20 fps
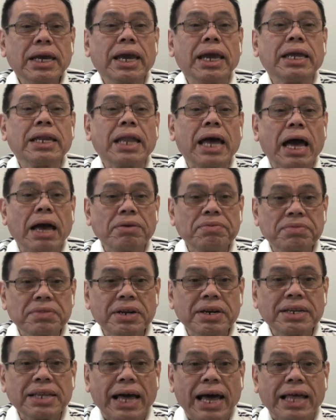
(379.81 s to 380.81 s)
and
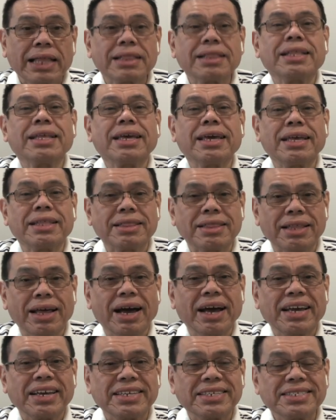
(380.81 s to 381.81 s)
after that, it
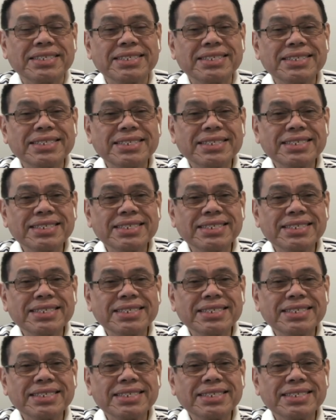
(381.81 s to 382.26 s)
dies.